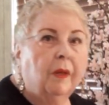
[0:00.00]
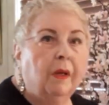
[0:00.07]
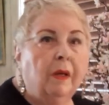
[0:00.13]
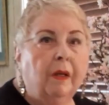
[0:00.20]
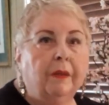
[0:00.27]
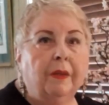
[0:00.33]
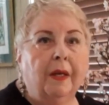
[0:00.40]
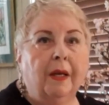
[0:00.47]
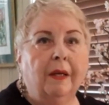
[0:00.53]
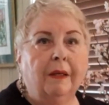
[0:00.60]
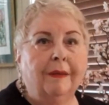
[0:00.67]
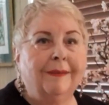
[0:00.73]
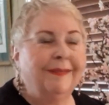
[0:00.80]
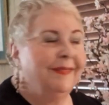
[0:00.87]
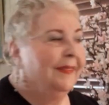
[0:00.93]
Got that?
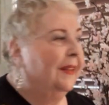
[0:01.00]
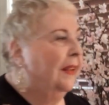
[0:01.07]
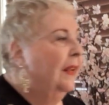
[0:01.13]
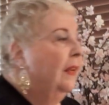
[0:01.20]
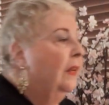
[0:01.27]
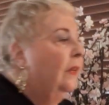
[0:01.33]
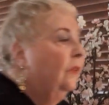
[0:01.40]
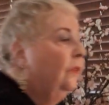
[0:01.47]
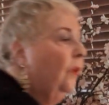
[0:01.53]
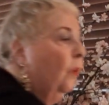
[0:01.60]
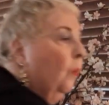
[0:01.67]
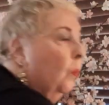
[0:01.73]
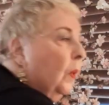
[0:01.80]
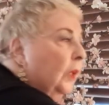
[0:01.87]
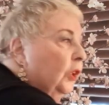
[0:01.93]

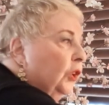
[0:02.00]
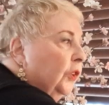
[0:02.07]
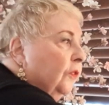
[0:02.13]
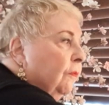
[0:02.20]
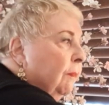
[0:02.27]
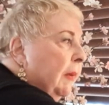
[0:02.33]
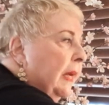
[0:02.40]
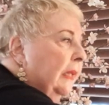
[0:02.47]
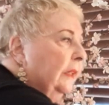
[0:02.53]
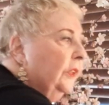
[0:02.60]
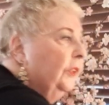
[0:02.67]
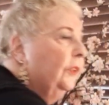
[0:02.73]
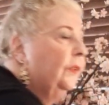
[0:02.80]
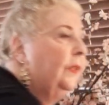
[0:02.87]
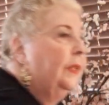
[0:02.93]
So once you've
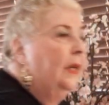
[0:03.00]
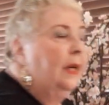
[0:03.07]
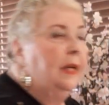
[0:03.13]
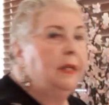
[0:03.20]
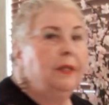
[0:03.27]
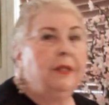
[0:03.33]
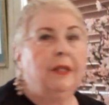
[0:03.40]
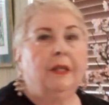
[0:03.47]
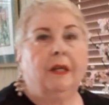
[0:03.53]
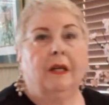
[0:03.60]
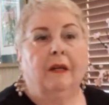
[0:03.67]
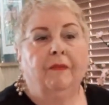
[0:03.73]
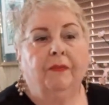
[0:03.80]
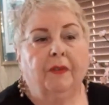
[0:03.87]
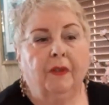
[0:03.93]
mastered the idea
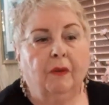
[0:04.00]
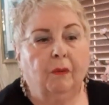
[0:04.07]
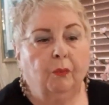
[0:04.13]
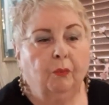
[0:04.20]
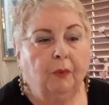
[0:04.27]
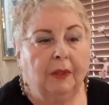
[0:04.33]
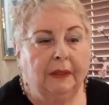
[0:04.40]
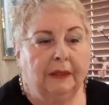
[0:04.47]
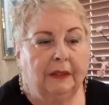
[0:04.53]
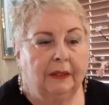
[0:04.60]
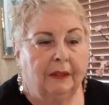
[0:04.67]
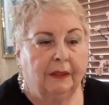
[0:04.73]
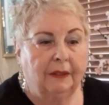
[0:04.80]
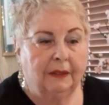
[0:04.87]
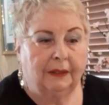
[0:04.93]
of the
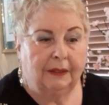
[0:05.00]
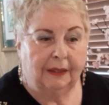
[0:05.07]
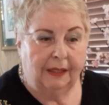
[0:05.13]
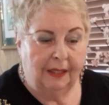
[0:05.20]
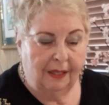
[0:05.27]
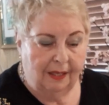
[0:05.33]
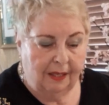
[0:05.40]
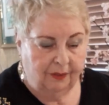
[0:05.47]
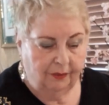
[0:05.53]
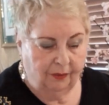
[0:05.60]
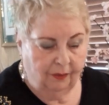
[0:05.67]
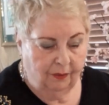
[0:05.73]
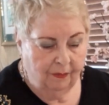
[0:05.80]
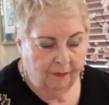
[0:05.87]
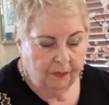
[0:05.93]
wrist
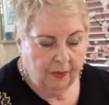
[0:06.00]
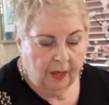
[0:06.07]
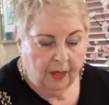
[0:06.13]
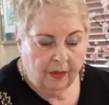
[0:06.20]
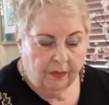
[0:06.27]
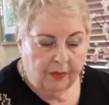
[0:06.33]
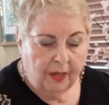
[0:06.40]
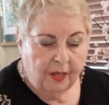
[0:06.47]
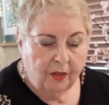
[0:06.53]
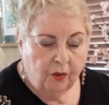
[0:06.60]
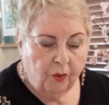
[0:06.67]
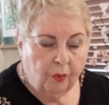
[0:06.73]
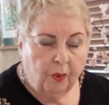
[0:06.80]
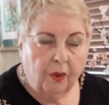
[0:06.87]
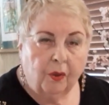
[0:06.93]
staccato, then
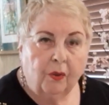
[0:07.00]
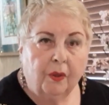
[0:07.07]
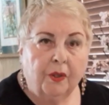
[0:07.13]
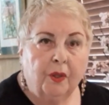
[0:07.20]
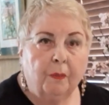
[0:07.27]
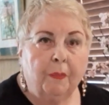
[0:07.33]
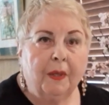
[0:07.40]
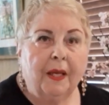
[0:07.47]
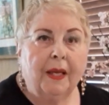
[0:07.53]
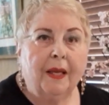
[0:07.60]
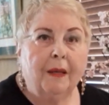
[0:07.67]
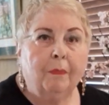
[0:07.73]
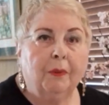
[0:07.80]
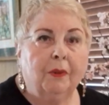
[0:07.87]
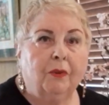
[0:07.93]
you are going to be
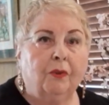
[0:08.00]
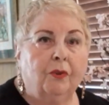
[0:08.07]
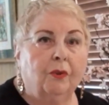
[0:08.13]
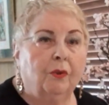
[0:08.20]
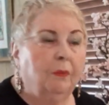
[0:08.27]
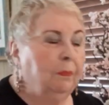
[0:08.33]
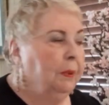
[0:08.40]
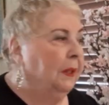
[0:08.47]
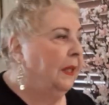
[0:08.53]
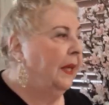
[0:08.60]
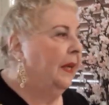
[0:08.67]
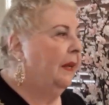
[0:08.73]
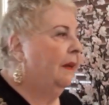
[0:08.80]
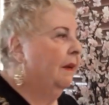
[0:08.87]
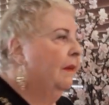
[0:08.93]
able to
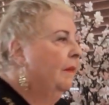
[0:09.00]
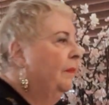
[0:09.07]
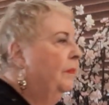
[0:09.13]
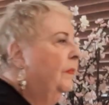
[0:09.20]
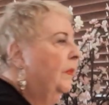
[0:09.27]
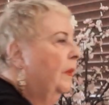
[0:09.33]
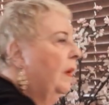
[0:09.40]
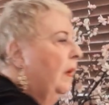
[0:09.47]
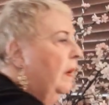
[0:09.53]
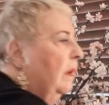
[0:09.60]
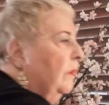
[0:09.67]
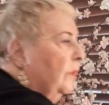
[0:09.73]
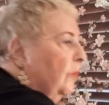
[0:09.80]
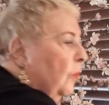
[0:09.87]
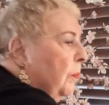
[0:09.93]
play
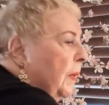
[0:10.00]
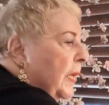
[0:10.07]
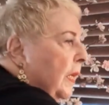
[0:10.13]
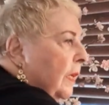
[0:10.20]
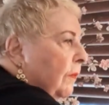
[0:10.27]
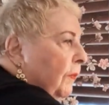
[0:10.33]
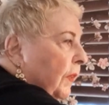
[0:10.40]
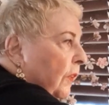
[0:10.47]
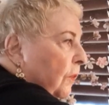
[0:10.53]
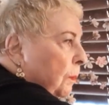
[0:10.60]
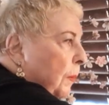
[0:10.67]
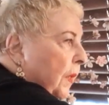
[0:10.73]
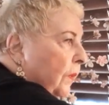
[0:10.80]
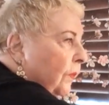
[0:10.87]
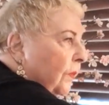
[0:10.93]
so many of these
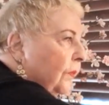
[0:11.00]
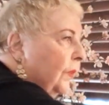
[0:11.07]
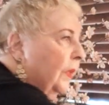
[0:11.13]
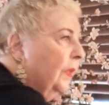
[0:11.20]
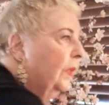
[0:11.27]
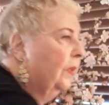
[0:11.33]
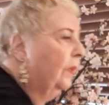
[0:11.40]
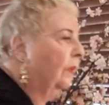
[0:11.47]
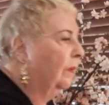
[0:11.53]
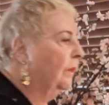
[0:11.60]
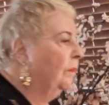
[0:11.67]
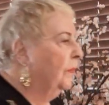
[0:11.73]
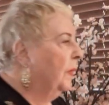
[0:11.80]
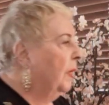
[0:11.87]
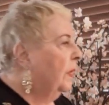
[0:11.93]
pieces in here.
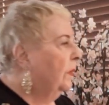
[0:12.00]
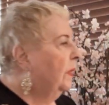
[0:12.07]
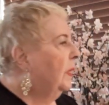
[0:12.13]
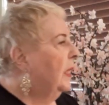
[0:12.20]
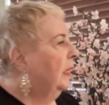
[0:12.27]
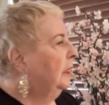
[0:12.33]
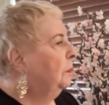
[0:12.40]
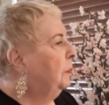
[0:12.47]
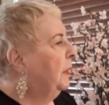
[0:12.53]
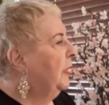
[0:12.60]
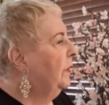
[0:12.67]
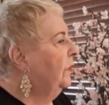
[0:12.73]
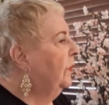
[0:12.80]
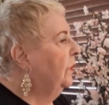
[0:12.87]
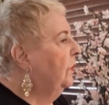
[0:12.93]
The next
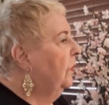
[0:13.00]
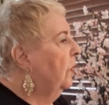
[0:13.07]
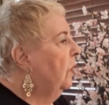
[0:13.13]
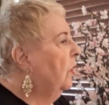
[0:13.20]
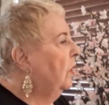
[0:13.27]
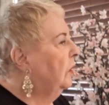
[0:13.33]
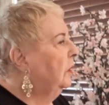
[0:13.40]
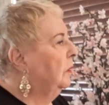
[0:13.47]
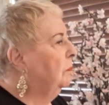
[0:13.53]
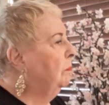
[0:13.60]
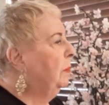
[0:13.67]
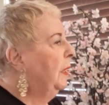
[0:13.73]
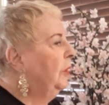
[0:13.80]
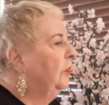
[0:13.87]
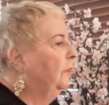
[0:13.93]
piece is called
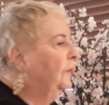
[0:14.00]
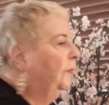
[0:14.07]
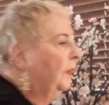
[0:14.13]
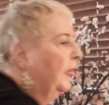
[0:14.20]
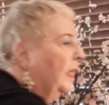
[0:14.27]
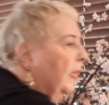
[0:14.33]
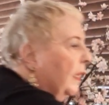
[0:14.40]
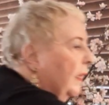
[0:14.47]
Butterfly.